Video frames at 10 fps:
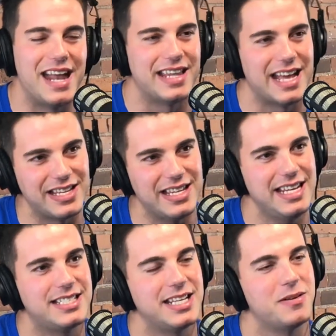That
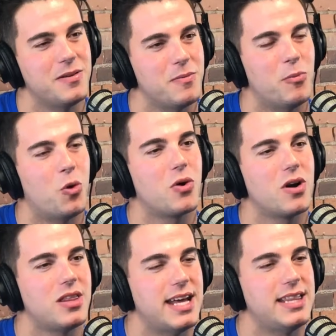needs it
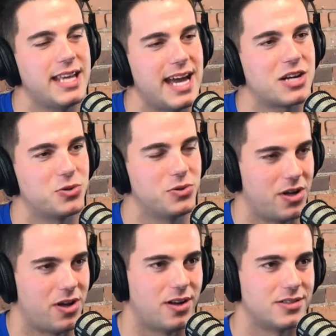more than the actual
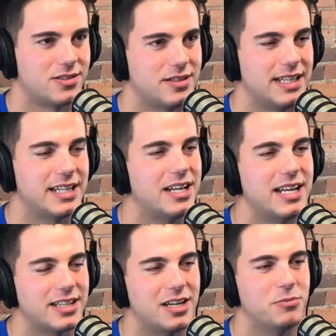cause.
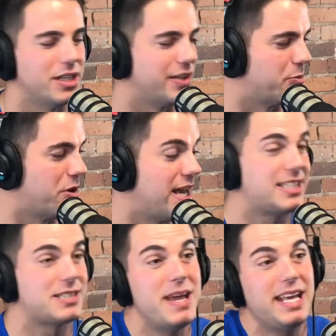It's unbelievable, and
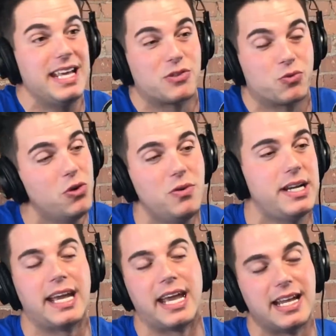it's
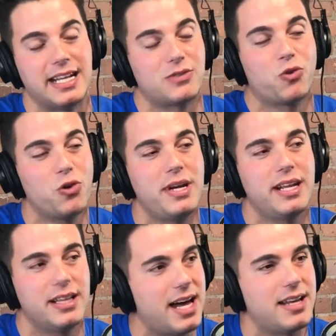ruining it. It's ruining a lot